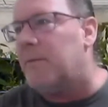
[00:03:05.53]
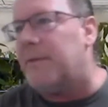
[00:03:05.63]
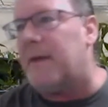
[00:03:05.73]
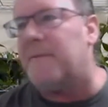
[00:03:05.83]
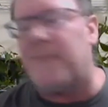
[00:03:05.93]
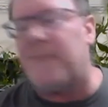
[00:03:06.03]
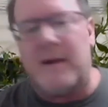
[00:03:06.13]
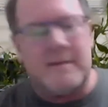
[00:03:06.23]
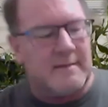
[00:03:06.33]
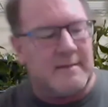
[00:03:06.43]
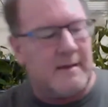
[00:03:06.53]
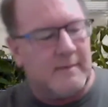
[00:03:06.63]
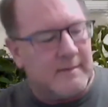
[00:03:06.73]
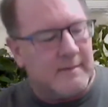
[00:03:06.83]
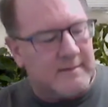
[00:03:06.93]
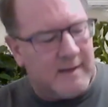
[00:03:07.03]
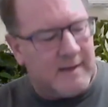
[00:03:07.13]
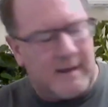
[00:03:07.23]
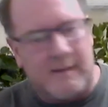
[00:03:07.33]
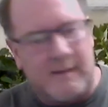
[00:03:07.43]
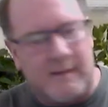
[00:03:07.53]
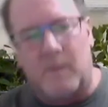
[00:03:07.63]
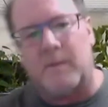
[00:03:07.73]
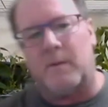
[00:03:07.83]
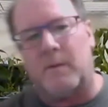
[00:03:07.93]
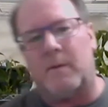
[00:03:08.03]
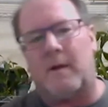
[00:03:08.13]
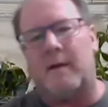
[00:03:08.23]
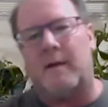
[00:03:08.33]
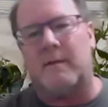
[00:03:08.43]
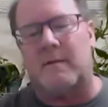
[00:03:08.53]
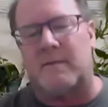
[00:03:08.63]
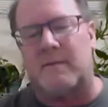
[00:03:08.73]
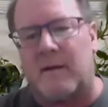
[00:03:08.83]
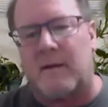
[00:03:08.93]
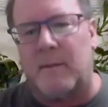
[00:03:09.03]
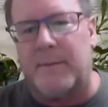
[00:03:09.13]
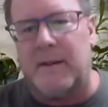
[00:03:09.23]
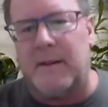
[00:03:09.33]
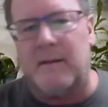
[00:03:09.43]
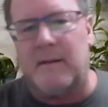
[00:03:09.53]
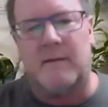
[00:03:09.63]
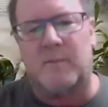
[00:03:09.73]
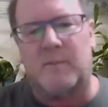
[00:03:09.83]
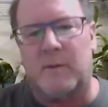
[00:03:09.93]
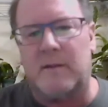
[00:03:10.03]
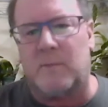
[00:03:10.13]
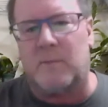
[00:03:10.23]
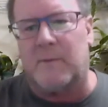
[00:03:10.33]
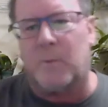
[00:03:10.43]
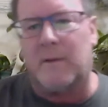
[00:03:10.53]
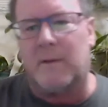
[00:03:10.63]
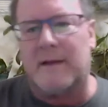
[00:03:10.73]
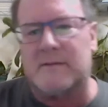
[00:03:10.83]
the feds and the CIA know that there's not going to be a 2024